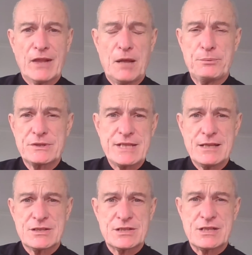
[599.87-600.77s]
I'll put
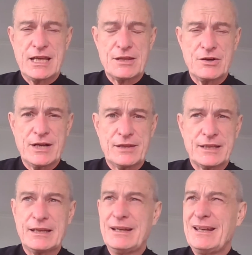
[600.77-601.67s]
sentences together and I
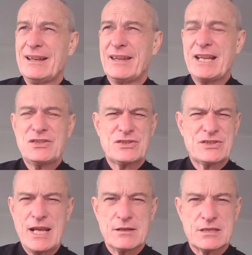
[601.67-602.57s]
think that
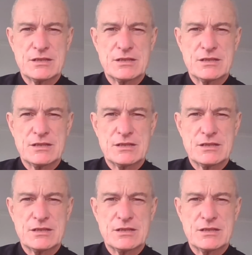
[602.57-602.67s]
sentence